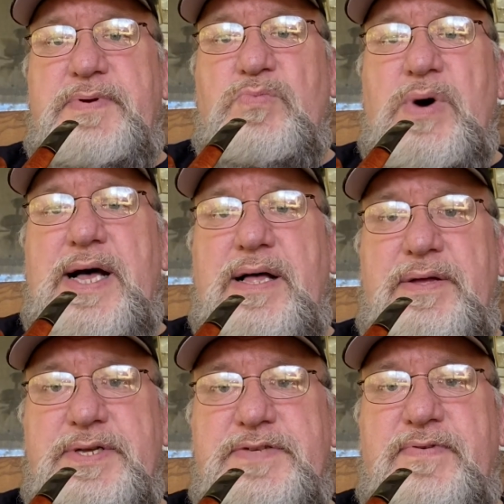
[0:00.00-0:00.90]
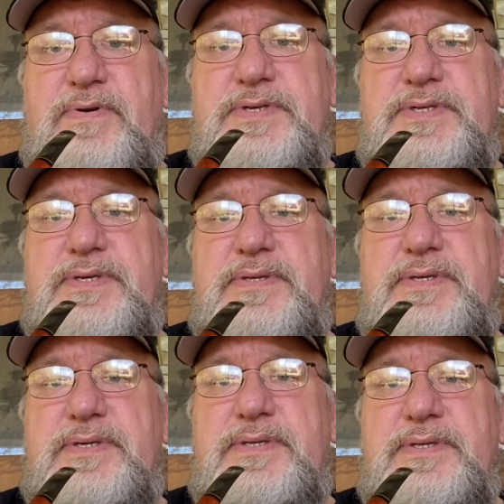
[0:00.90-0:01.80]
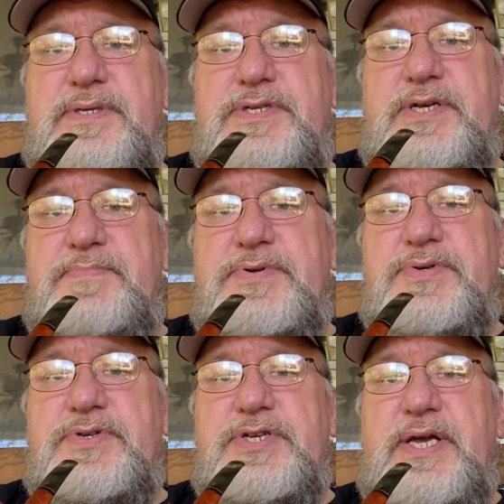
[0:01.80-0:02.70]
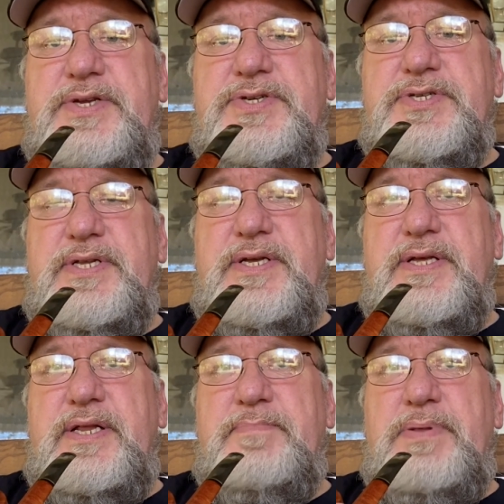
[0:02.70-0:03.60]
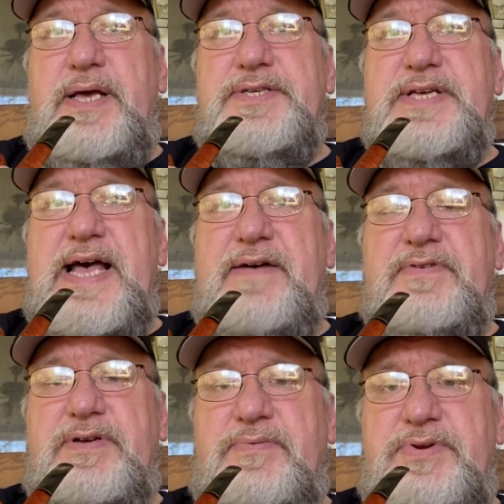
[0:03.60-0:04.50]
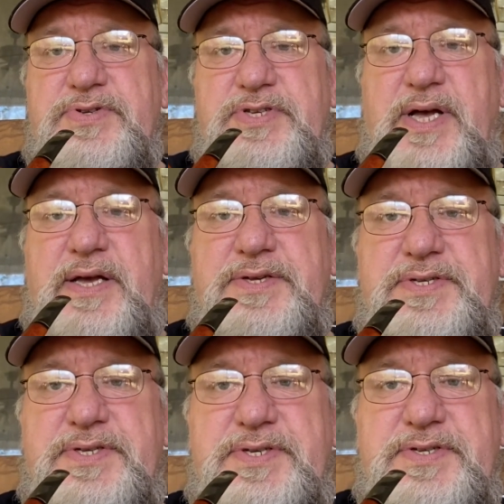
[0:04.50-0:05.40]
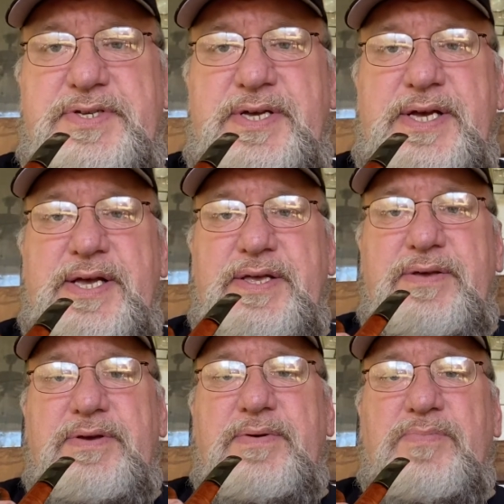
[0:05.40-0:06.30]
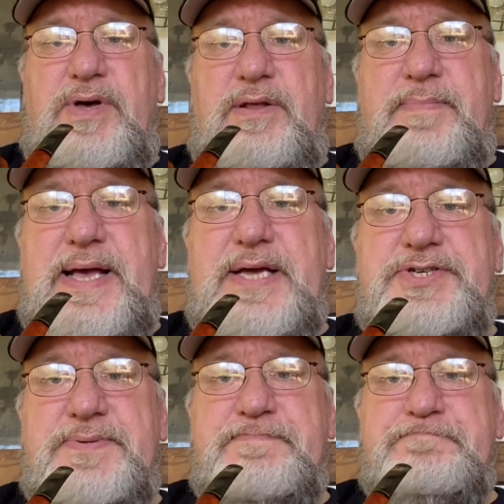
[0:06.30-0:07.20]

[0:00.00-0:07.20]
wild as far as the temperature changes, and it plays havoc on your sinuses, as you can well imagine.